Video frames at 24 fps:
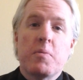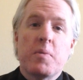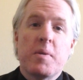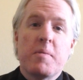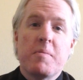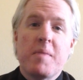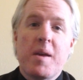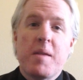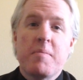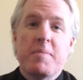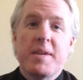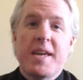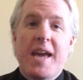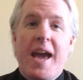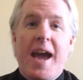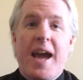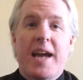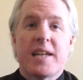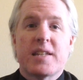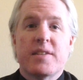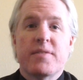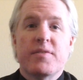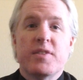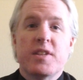we may be
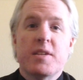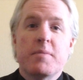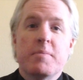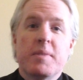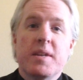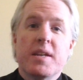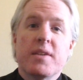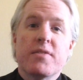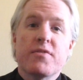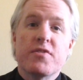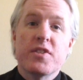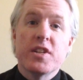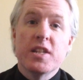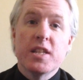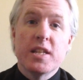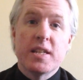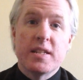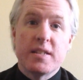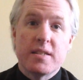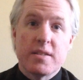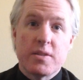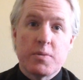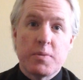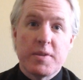actively being
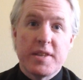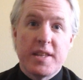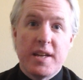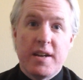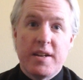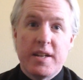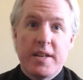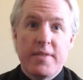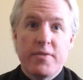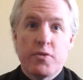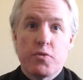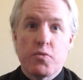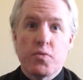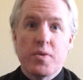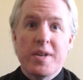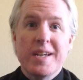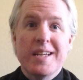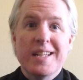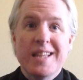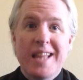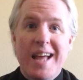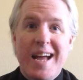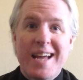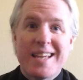villains without even
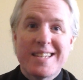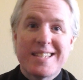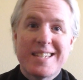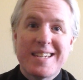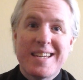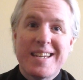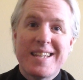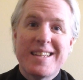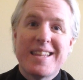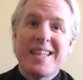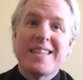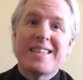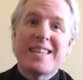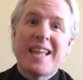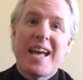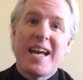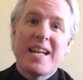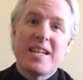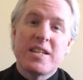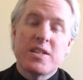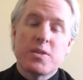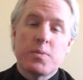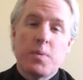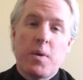realizing
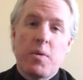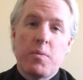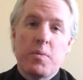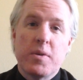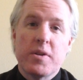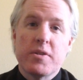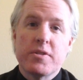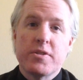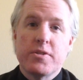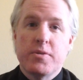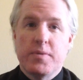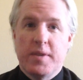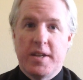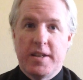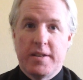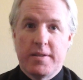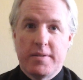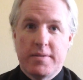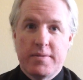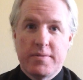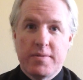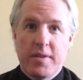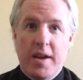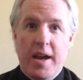that is what we're doing,
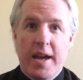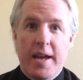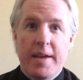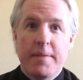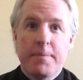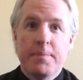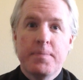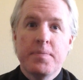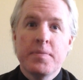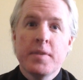right?